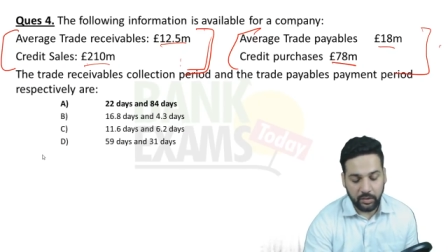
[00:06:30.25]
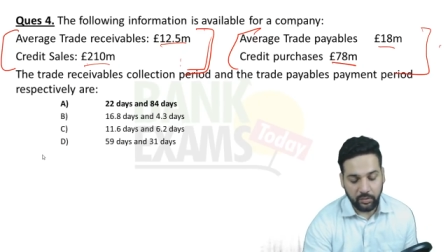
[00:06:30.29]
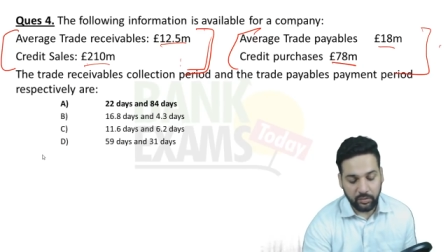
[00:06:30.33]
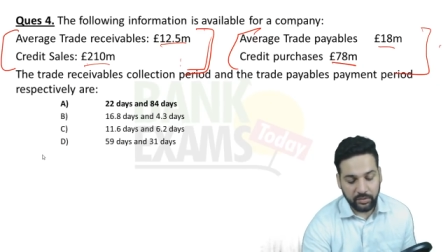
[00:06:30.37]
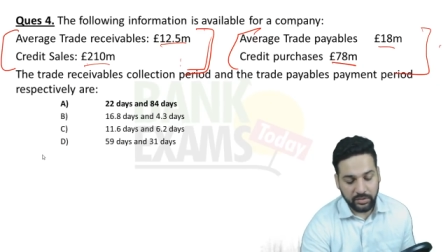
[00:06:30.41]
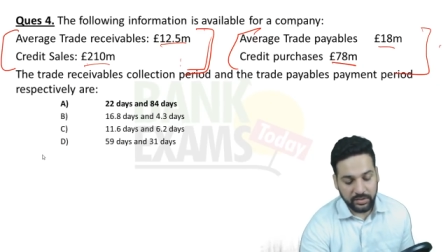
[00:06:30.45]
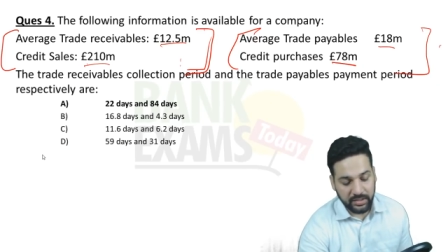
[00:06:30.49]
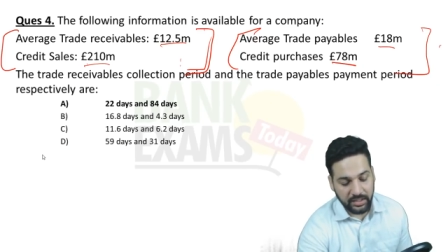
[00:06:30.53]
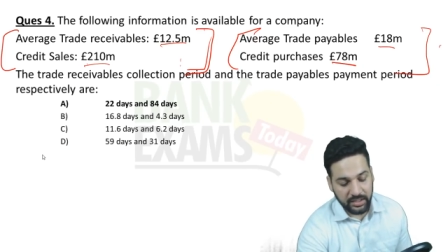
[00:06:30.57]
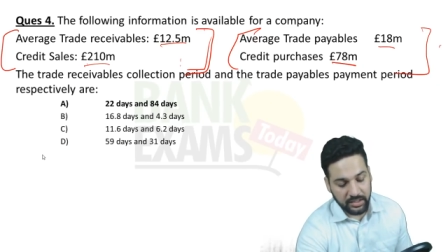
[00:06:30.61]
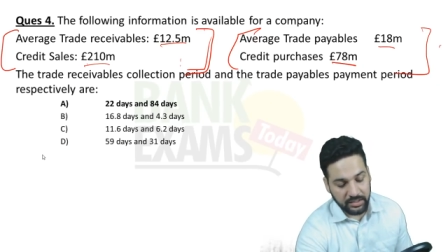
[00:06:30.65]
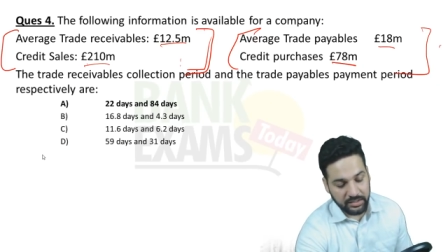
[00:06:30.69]

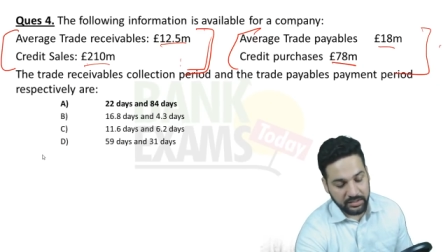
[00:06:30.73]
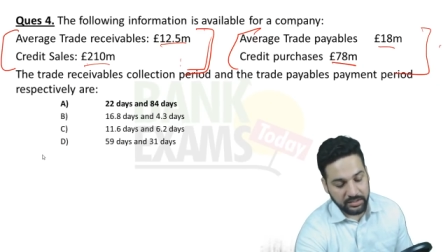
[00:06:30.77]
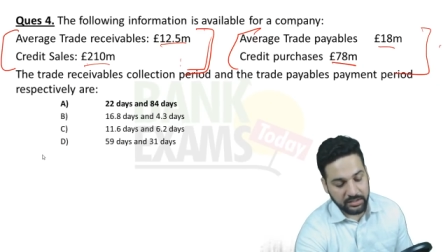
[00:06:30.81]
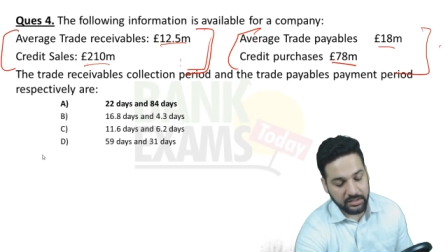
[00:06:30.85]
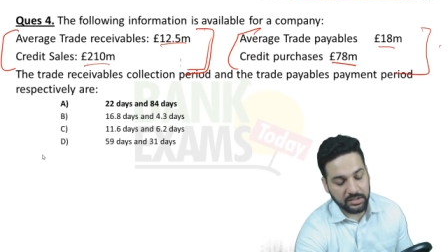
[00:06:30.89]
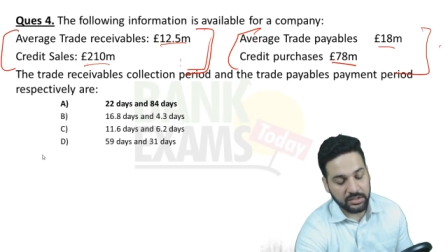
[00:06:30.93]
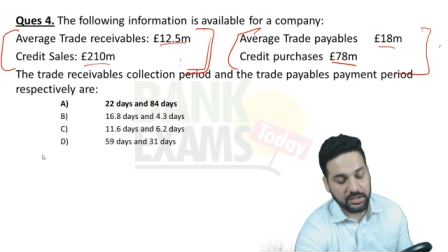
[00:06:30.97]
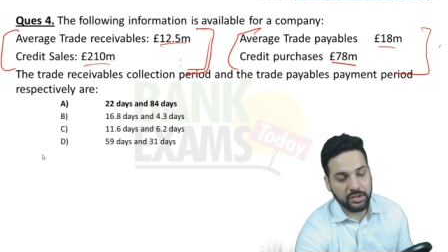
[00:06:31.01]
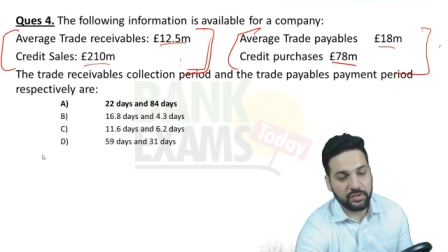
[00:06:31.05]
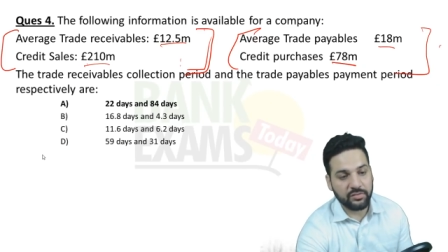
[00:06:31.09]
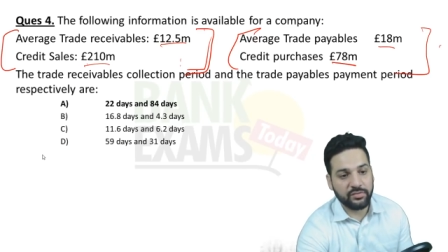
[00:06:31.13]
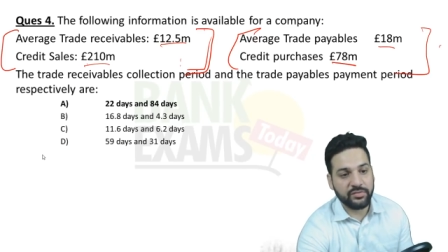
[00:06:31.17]
out the
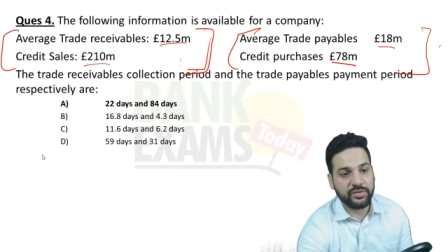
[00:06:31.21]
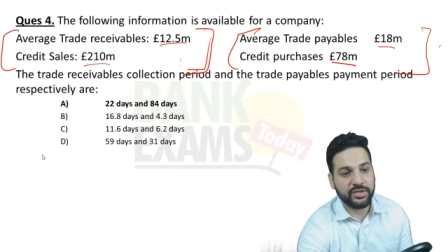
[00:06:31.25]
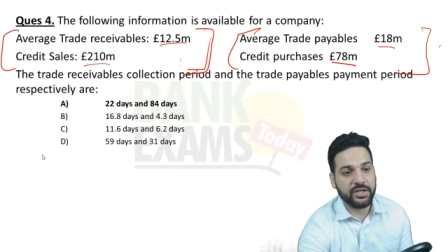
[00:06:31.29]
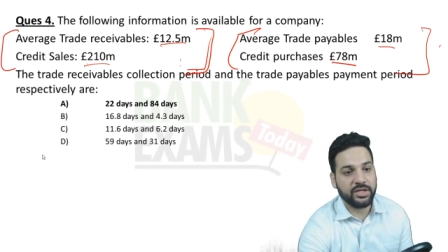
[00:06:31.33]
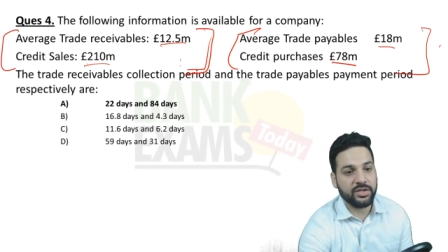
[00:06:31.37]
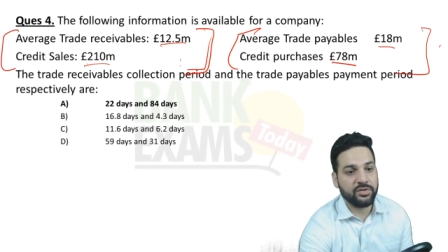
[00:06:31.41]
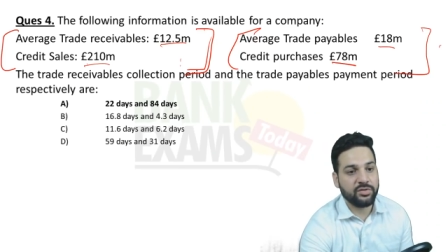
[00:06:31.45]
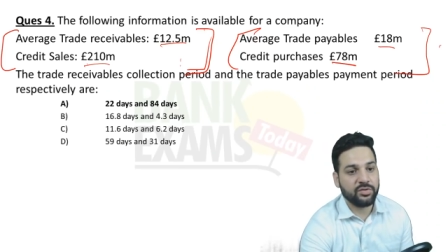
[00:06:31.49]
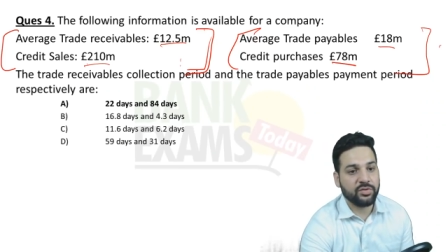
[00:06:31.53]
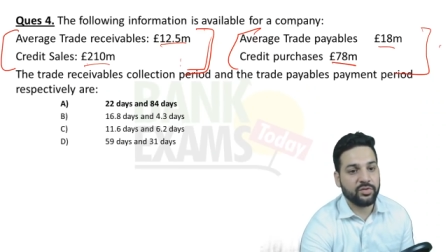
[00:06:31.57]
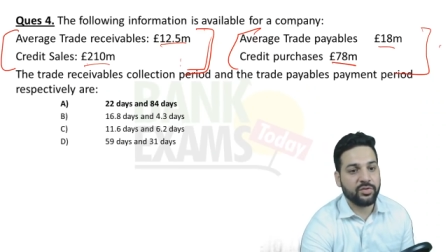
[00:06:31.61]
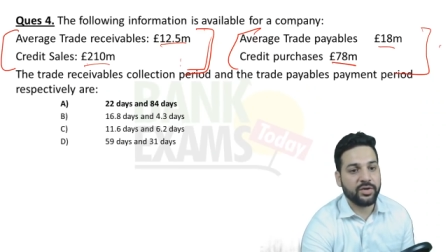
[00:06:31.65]
turnover
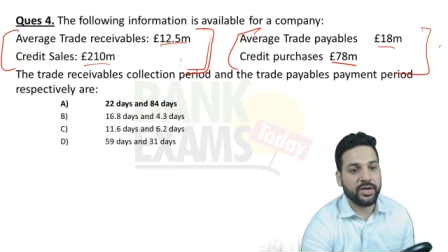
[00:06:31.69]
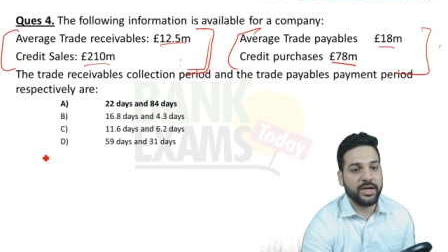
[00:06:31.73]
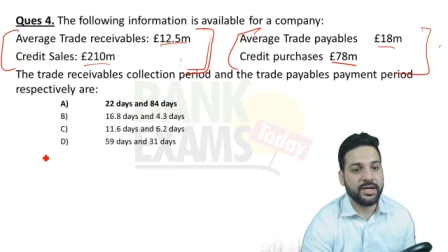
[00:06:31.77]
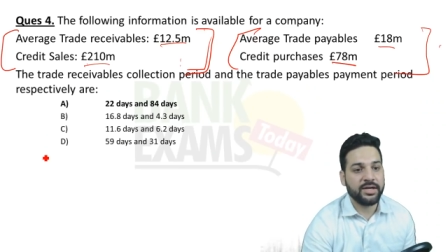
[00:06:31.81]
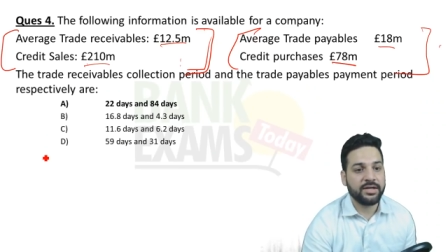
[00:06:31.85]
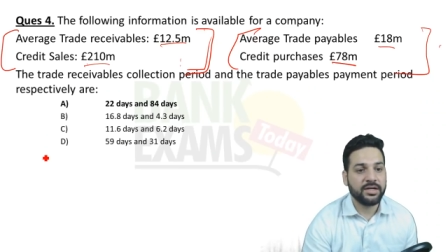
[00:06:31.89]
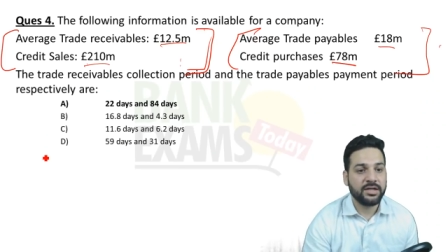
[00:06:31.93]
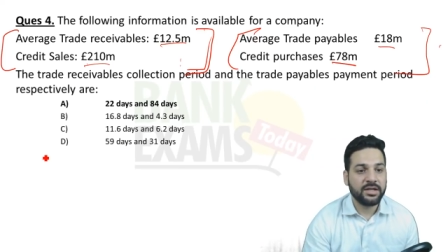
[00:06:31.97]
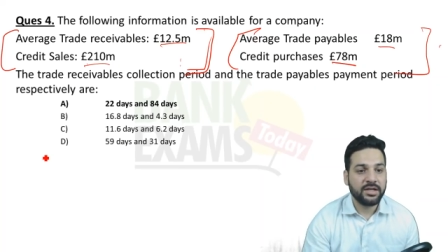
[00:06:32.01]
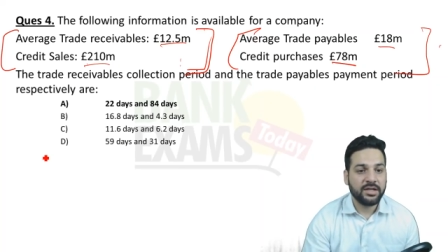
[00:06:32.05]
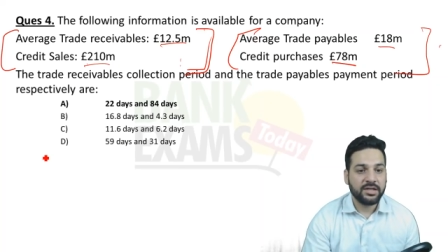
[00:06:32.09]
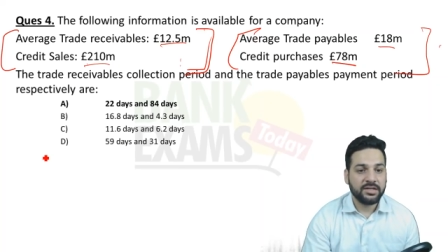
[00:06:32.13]
ratio,
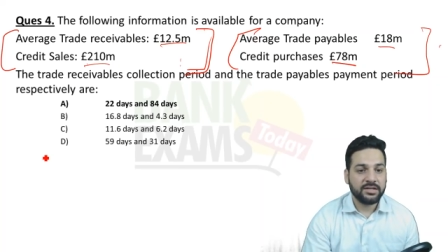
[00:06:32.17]
right?